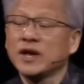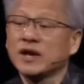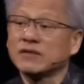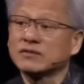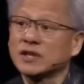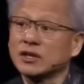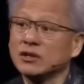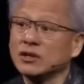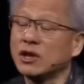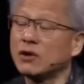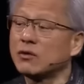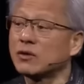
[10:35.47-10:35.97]

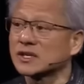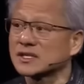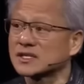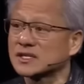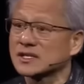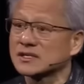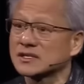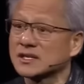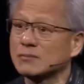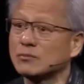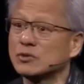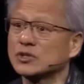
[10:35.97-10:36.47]
We have the
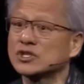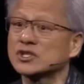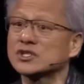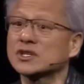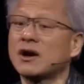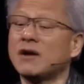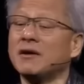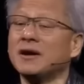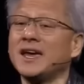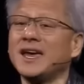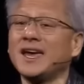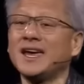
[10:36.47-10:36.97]
lower system,
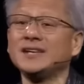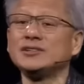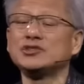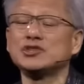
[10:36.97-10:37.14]
which is called